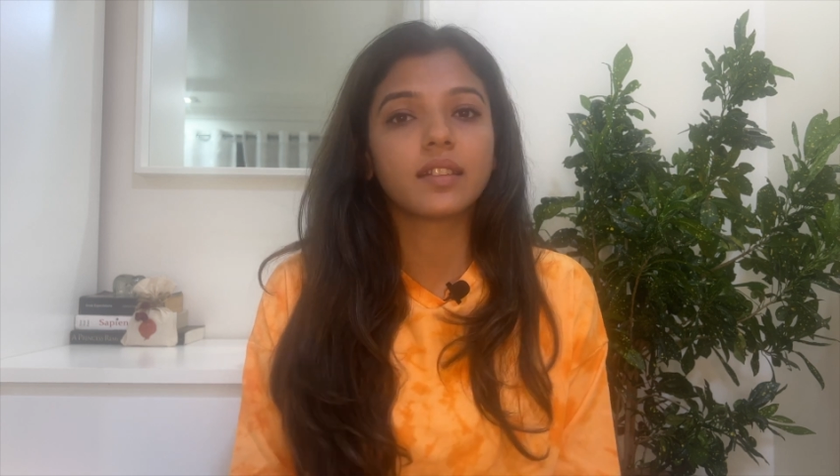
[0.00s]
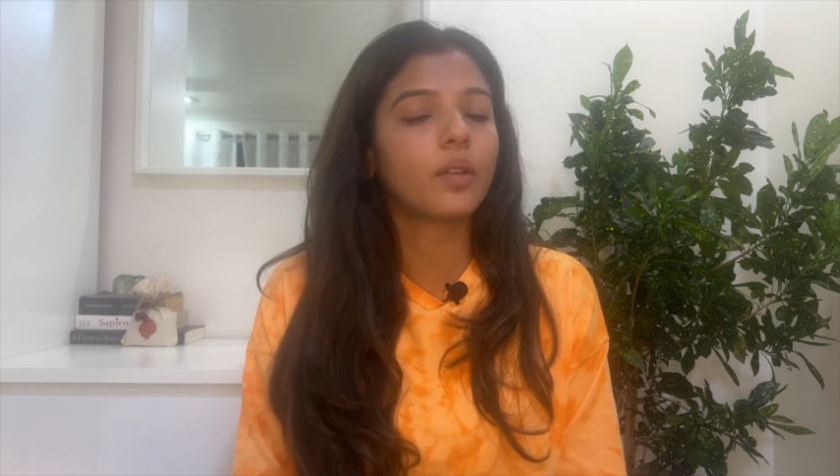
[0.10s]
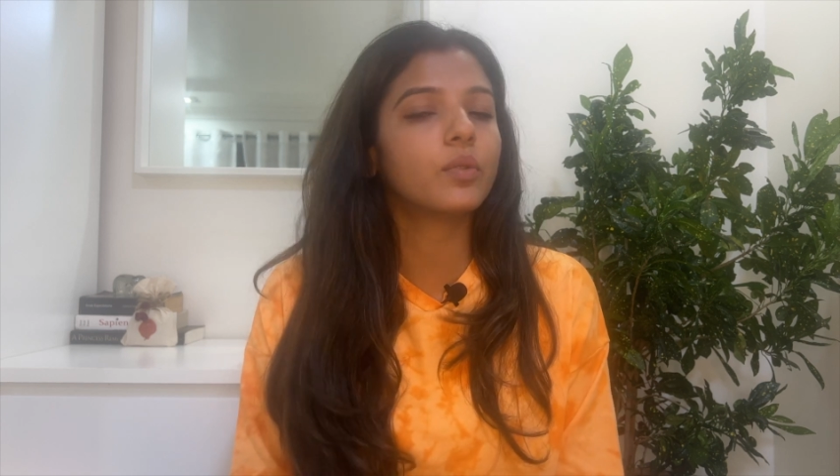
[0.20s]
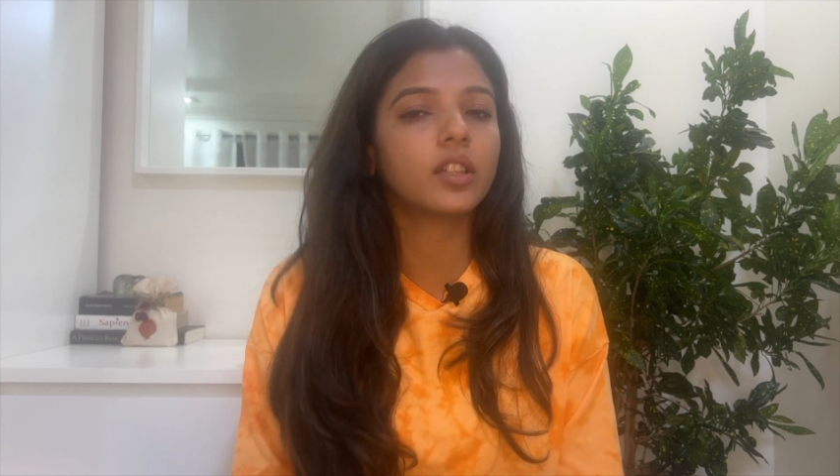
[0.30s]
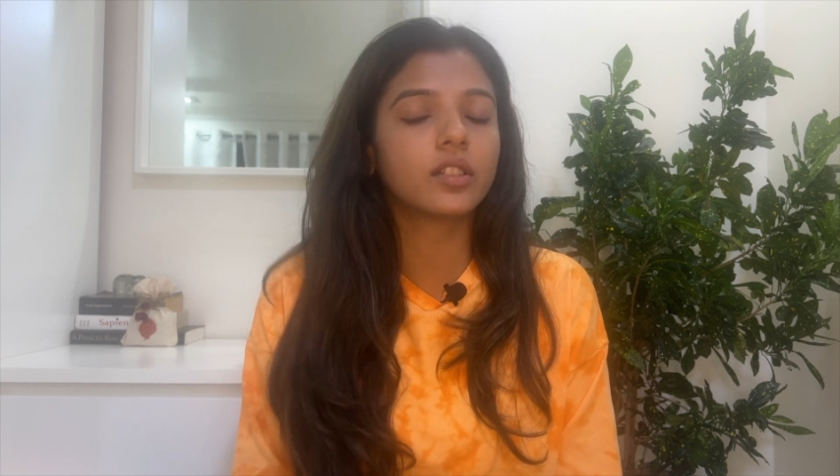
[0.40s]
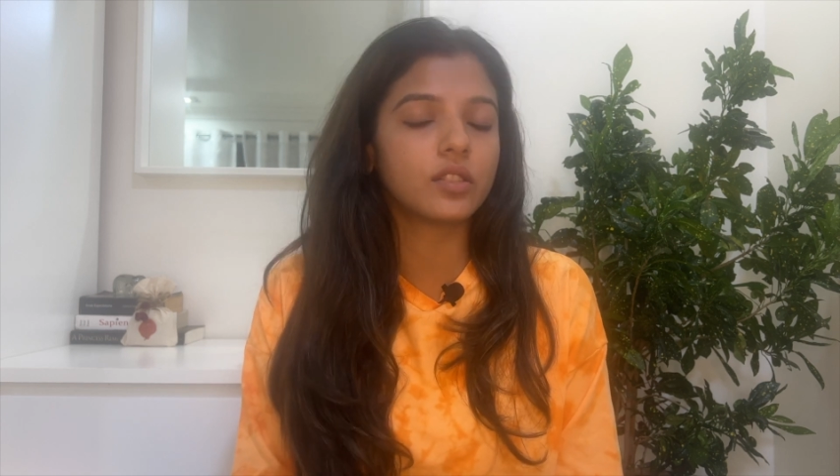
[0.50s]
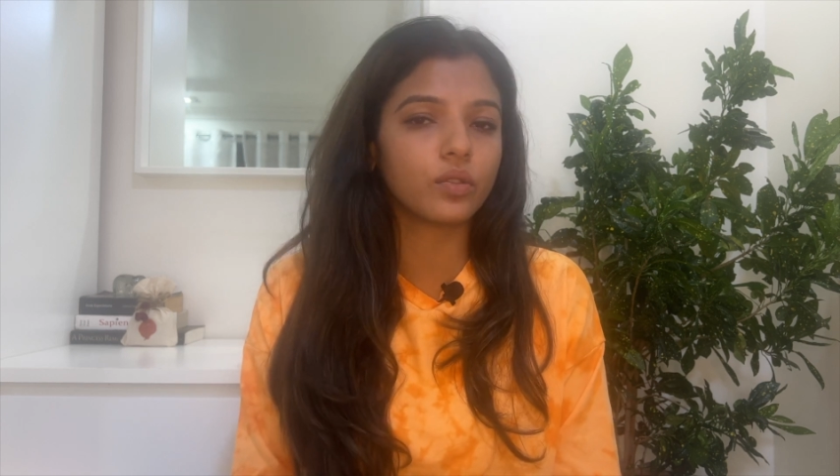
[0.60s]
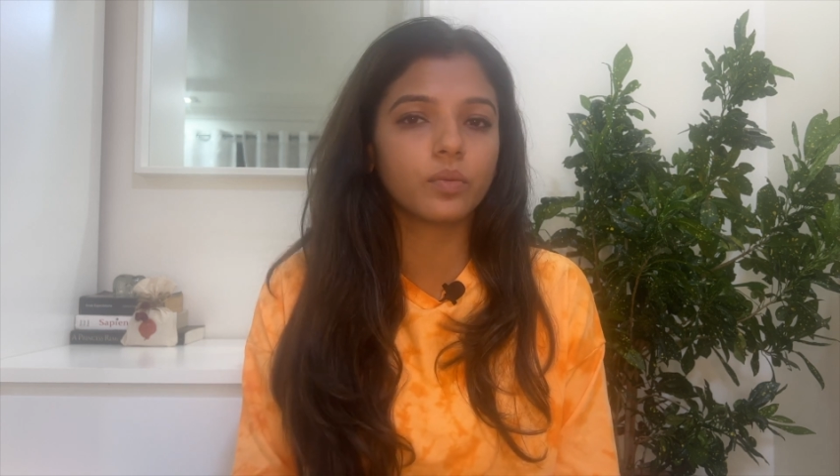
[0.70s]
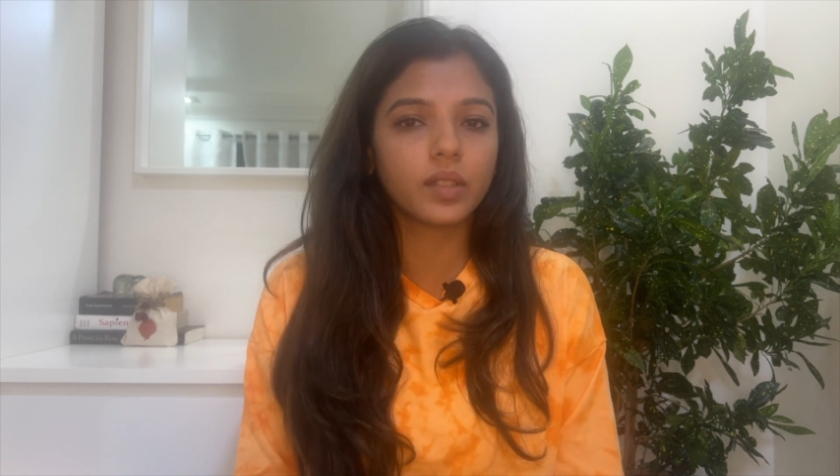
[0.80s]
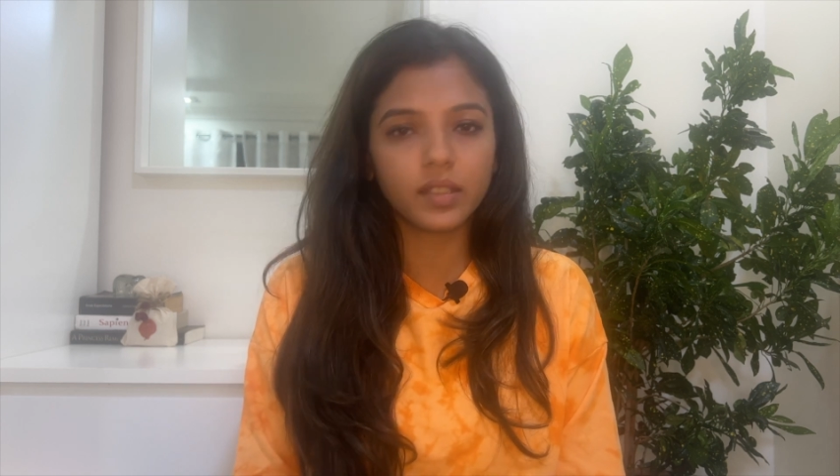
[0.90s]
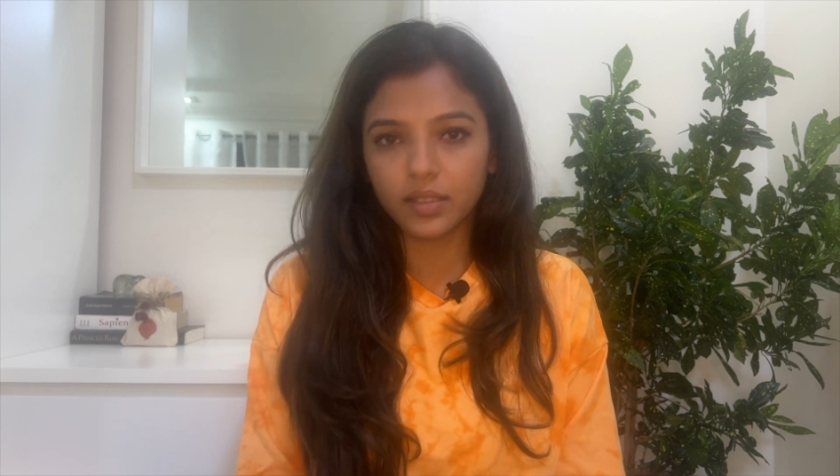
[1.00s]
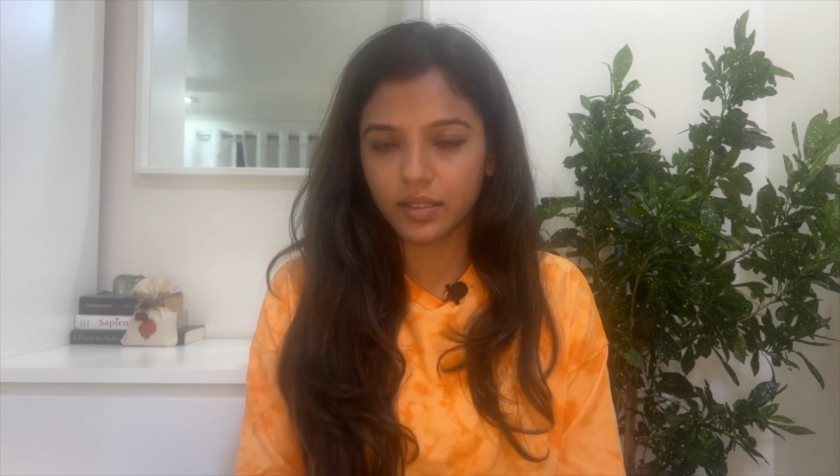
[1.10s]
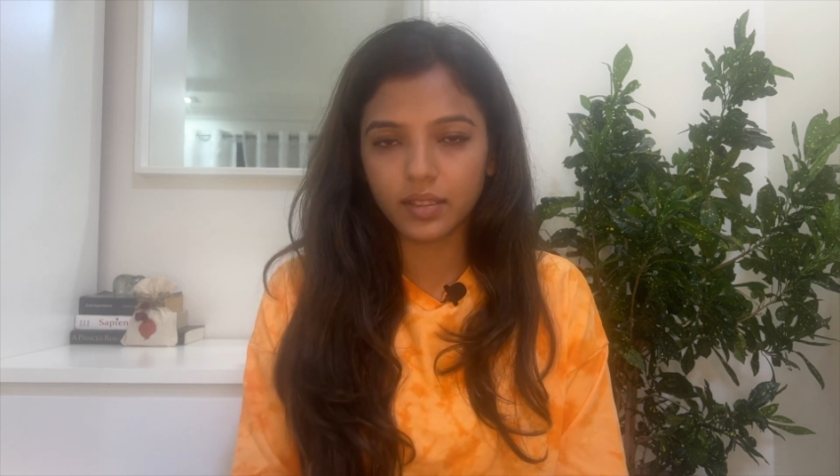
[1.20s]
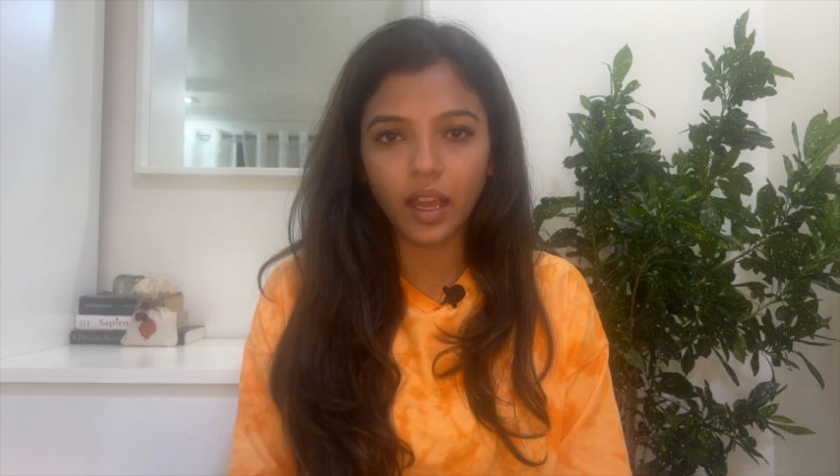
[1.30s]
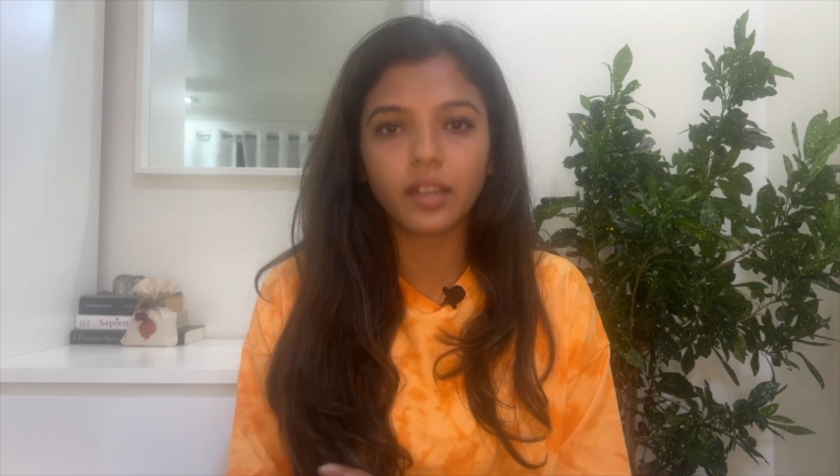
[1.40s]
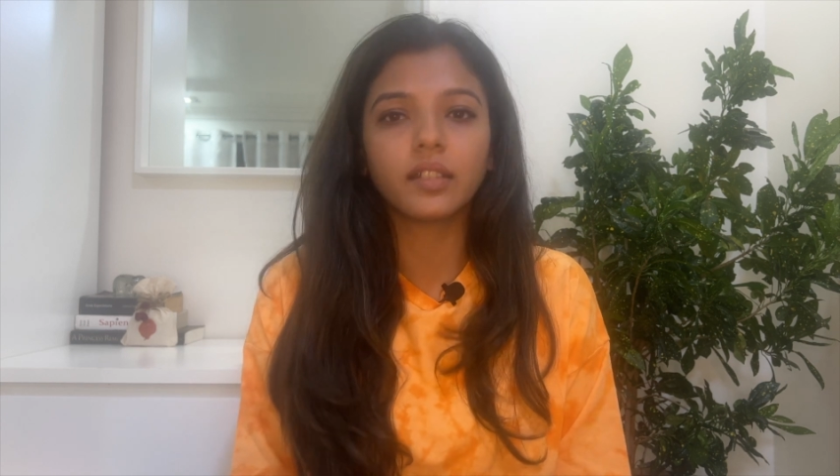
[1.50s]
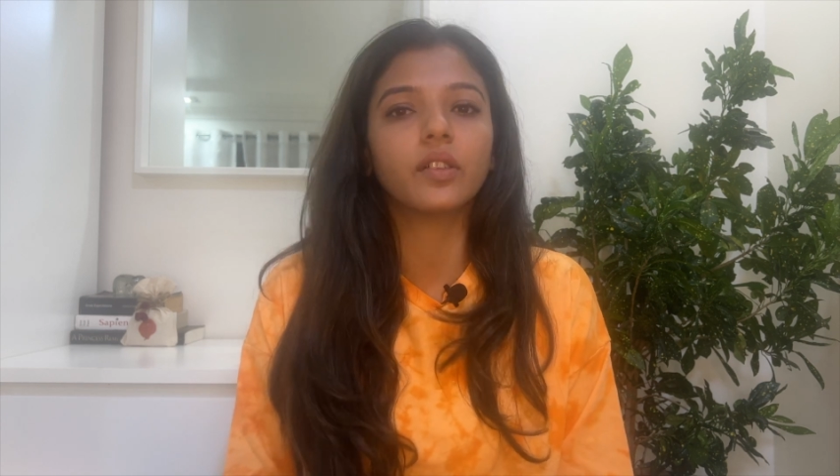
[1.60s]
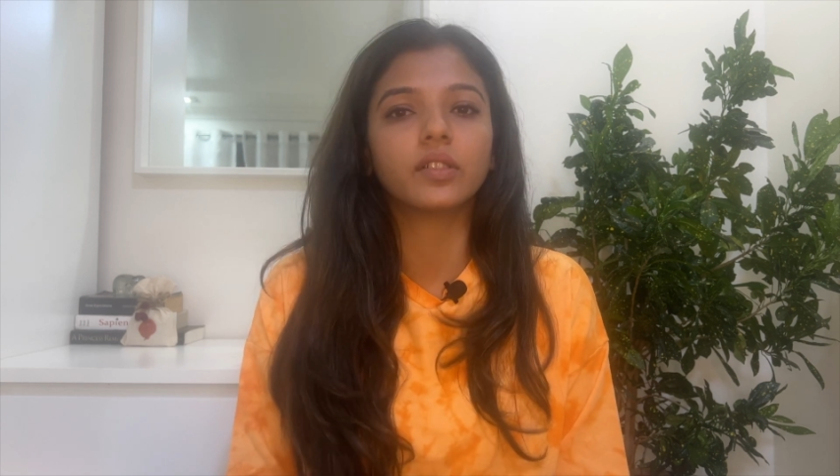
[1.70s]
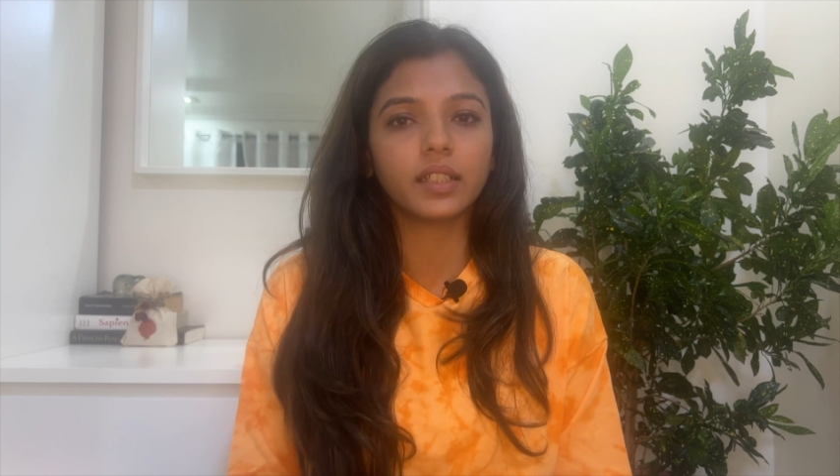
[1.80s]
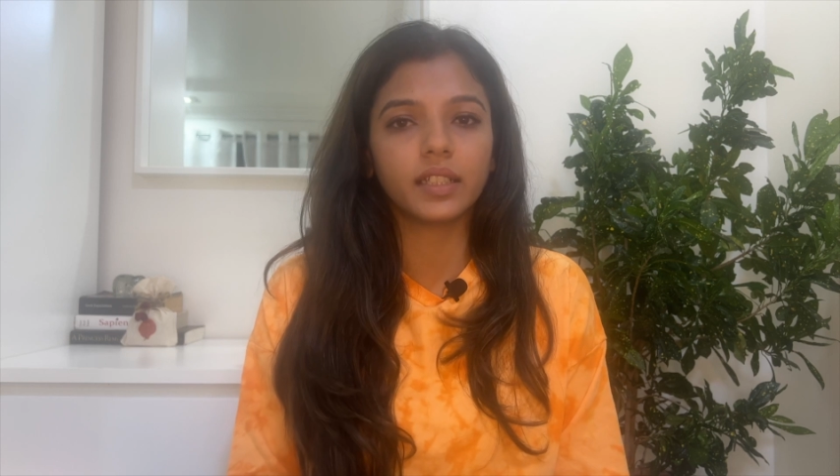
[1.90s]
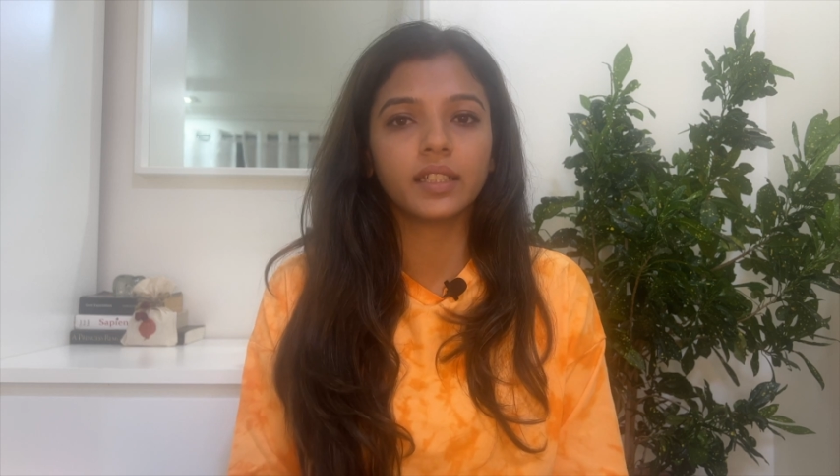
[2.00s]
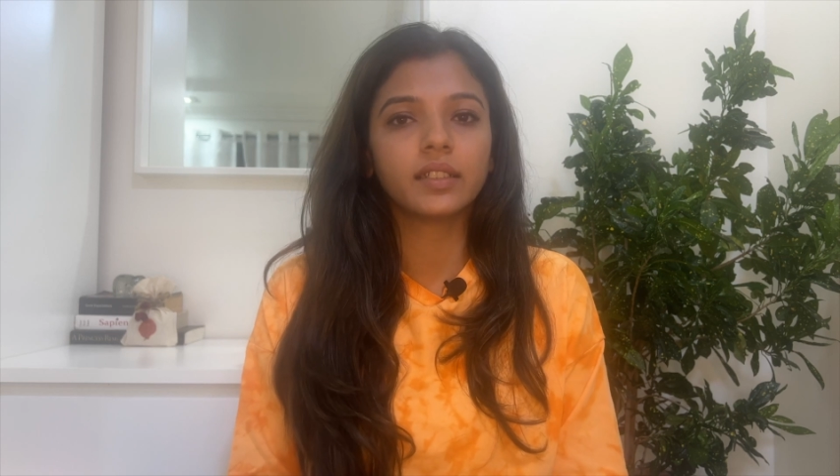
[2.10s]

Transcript: time with their consumers, undoubtedly.